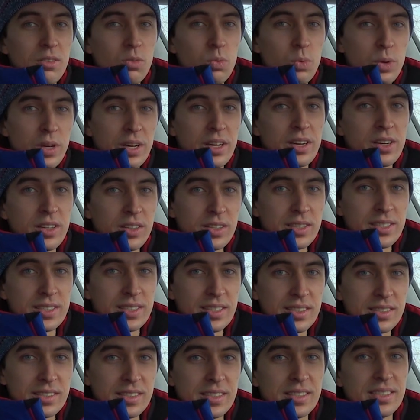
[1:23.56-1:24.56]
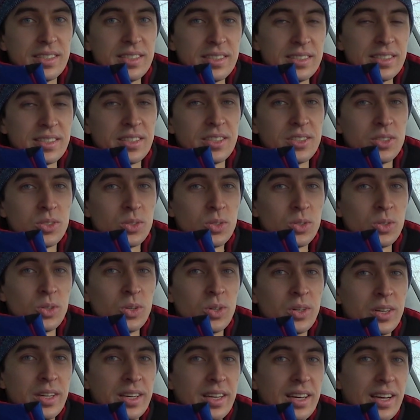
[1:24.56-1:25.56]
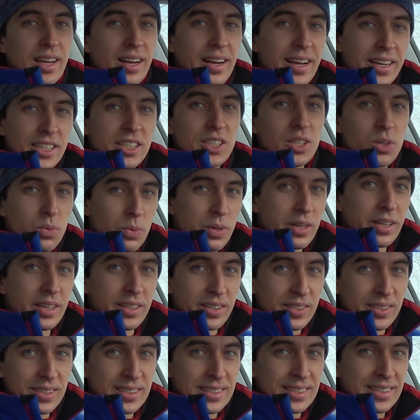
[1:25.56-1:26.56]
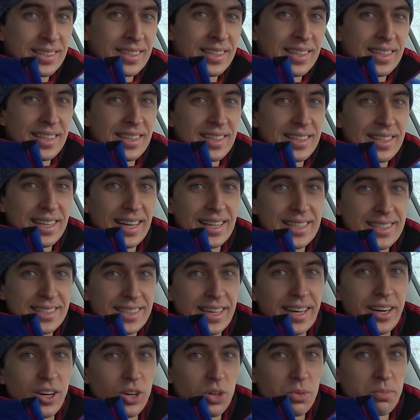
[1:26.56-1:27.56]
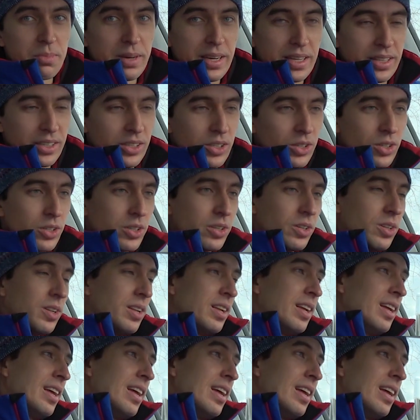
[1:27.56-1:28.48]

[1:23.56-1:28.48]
vehicles in the city to electric vehicles. That's our main goal.